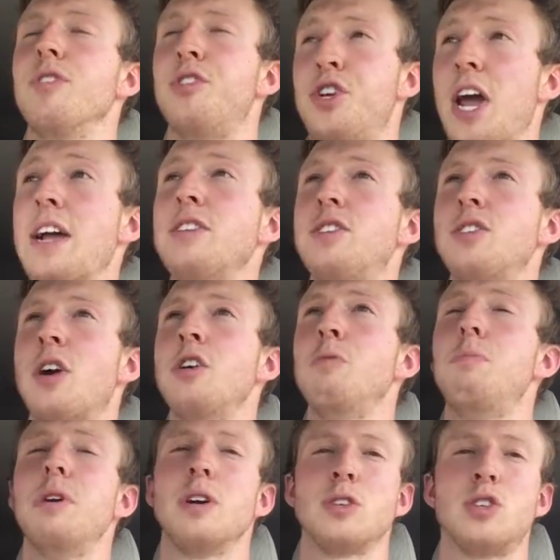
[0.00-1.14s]
chances are
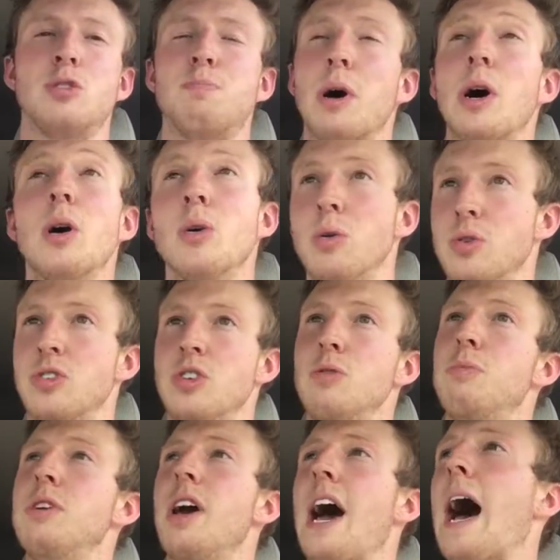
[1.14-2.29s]
you'd be exposed.
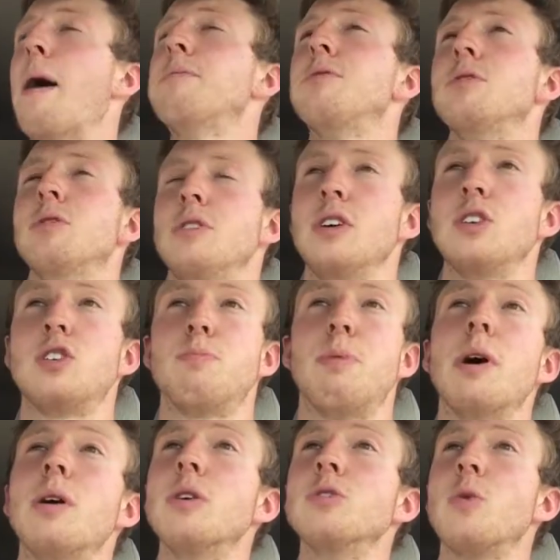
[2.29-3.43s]
You'd be absolutely
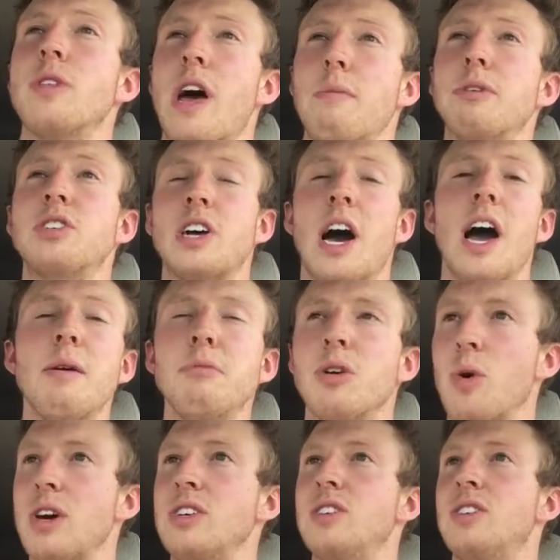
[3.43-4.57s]
exposed with how much time you're
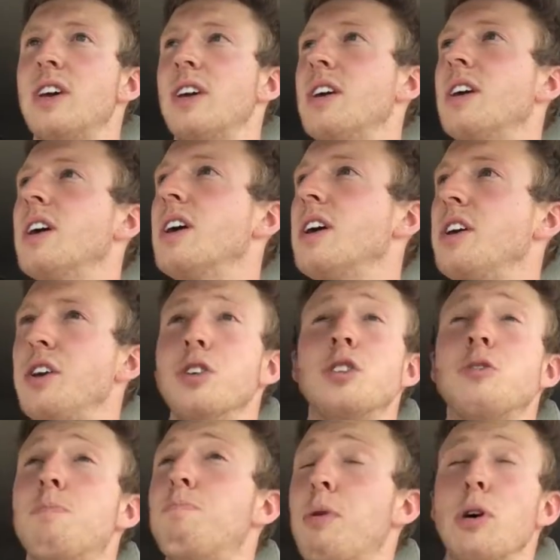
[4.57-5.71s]
wasting. You're
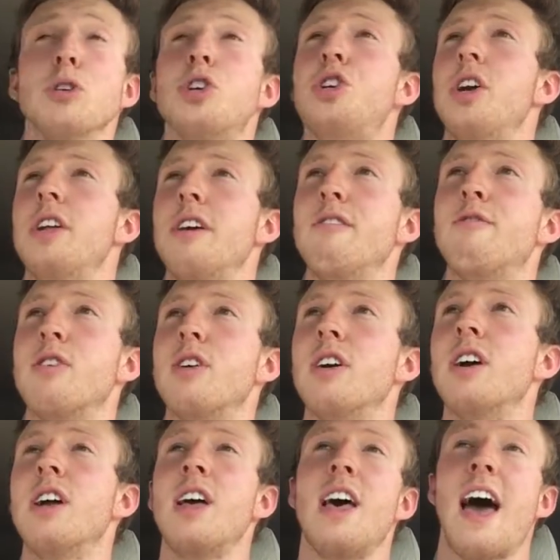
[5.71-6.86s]
just bullshitting
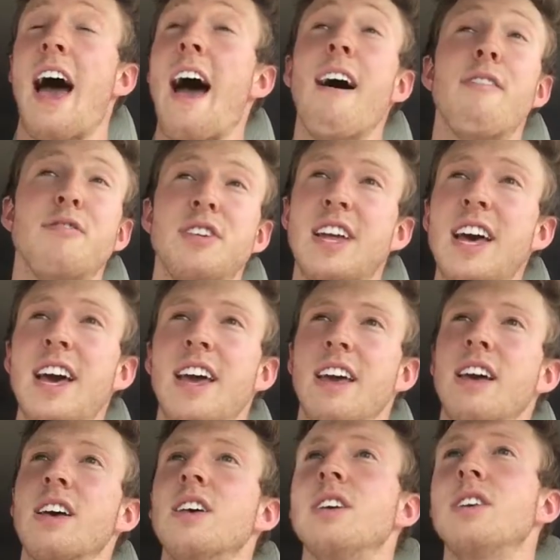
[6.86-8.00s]
for half the day.
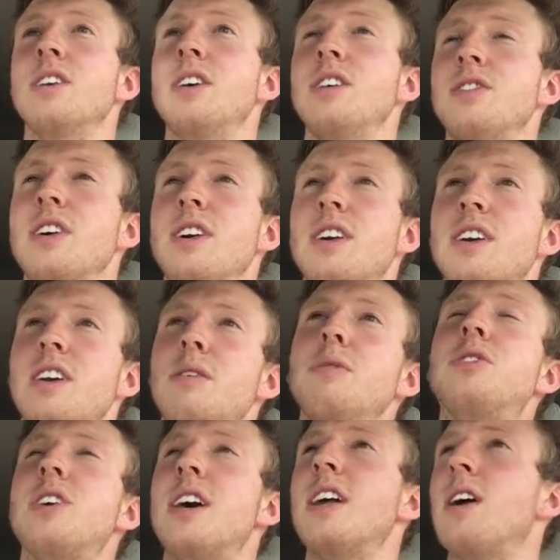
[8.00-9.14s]
He
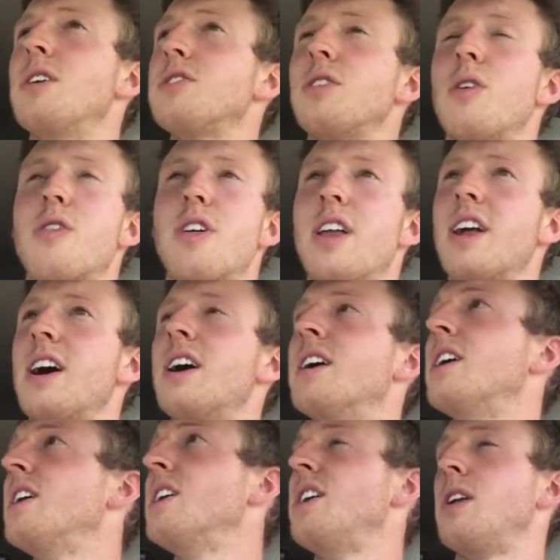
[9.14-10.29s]
was saying also that, a
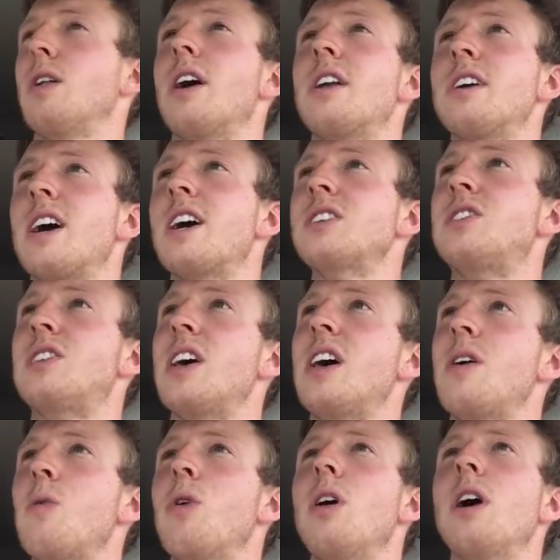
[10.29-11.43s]
lot of guys
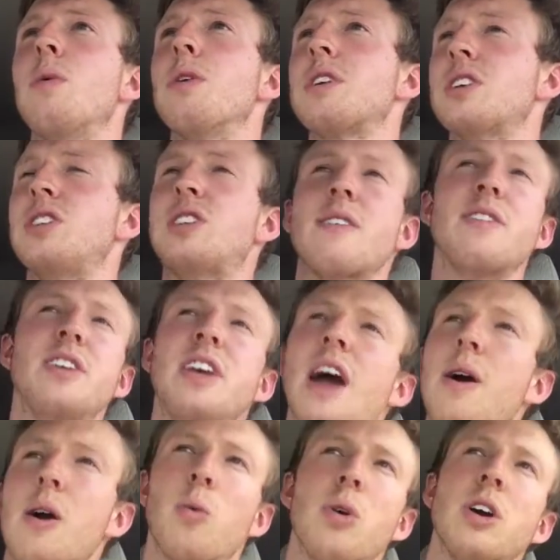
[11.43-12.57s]
say, well, I work a
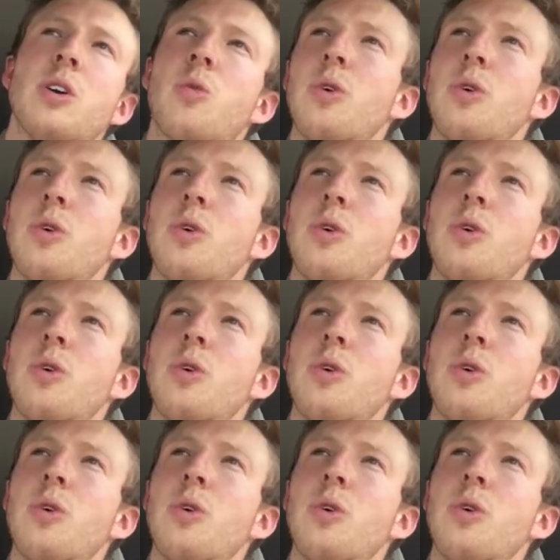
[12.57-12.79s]
70-hour work